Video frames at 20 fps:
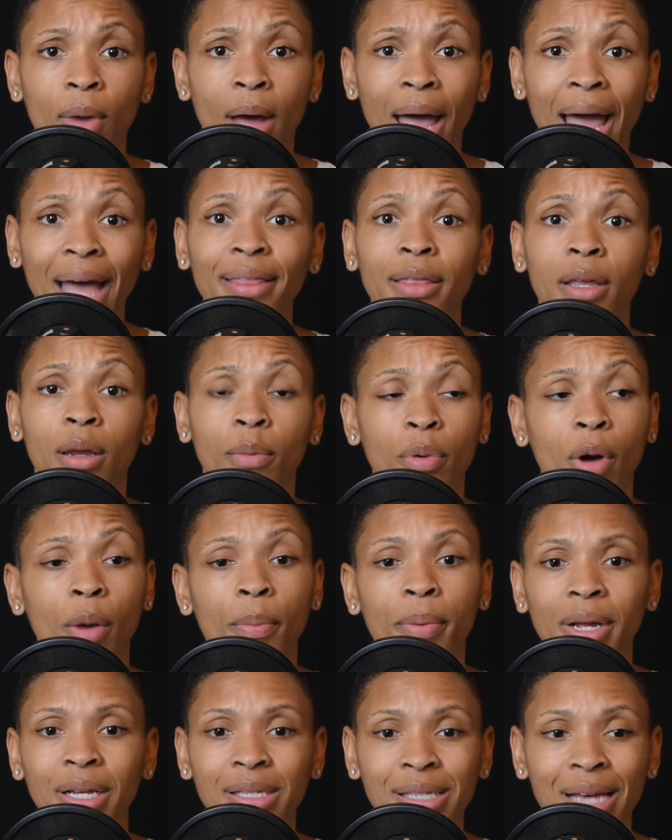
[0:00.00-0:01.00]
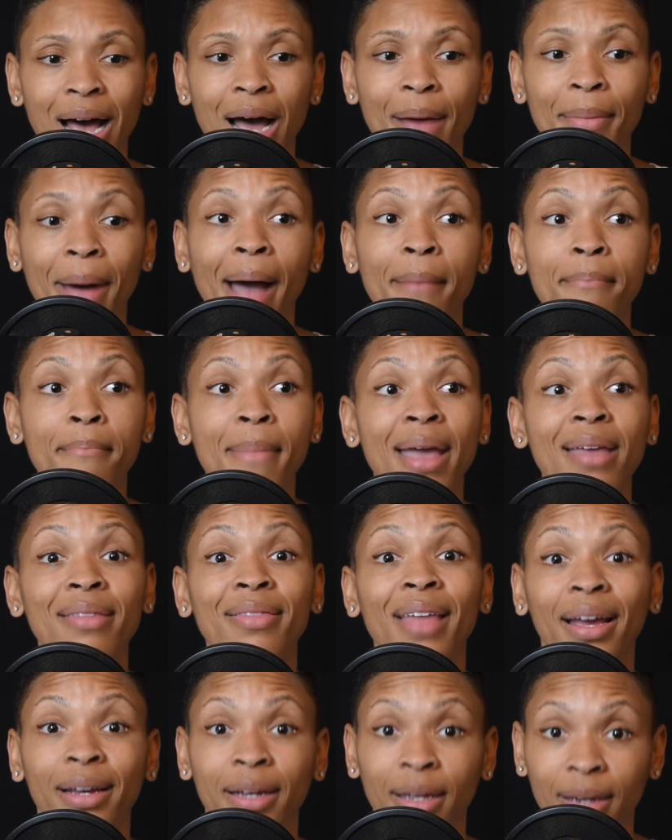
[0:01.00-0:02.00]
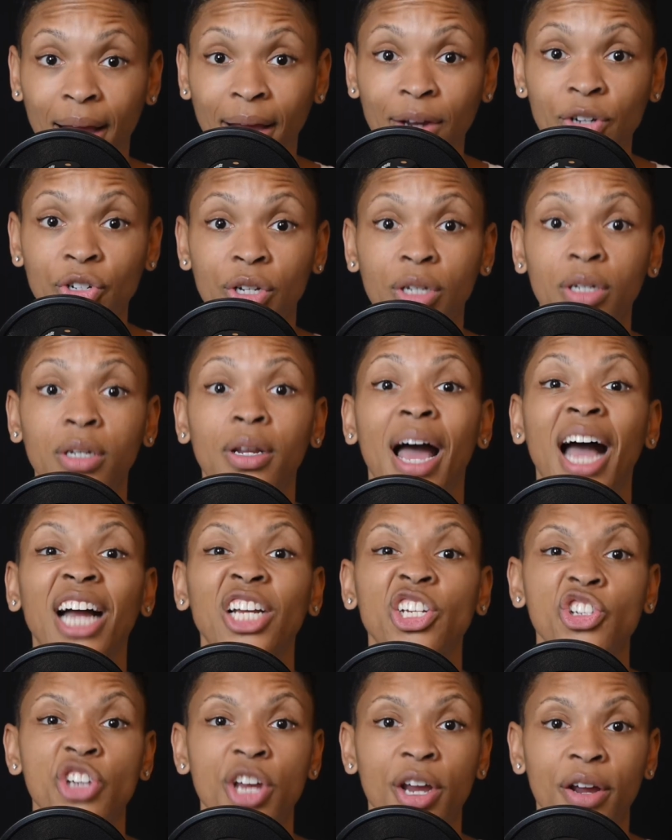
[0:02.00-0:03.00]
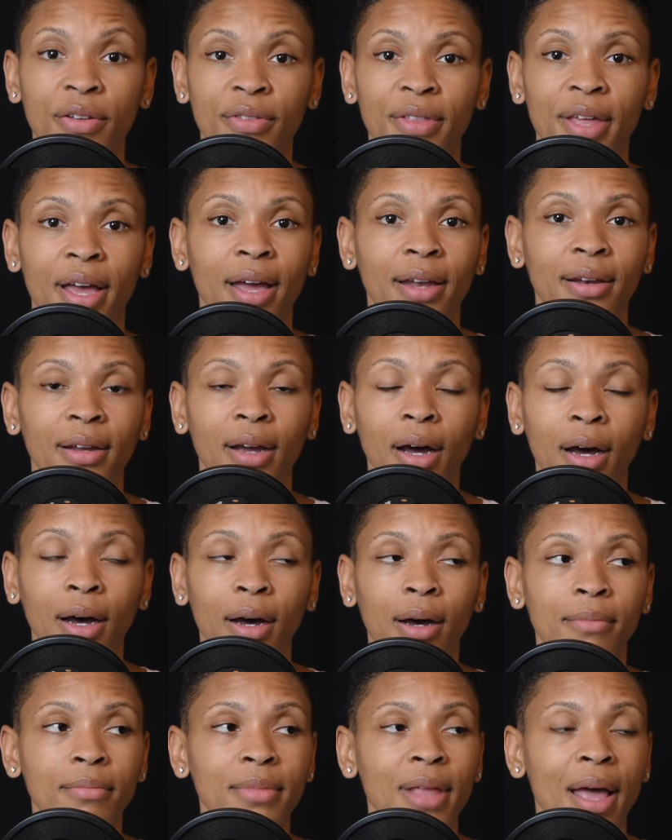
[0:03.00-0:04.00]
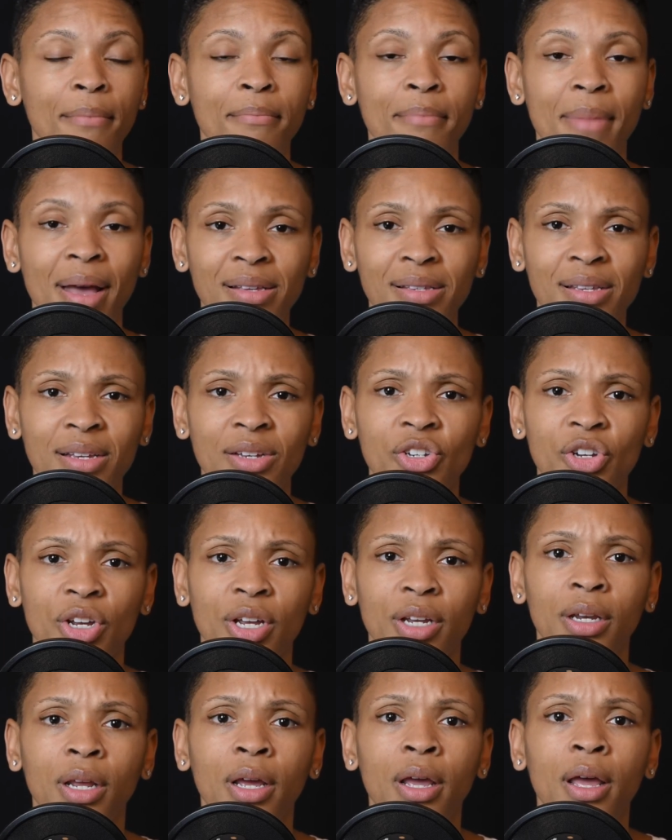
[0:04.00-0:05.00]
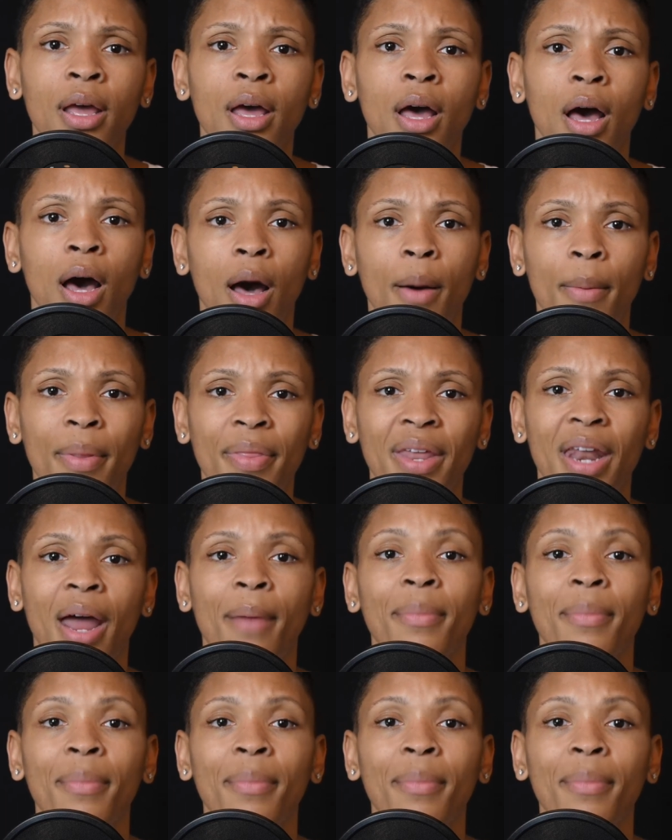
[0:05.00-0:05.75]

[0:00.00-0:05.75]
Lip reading: at the appropriate time, I made that connection. I shared that message, and then I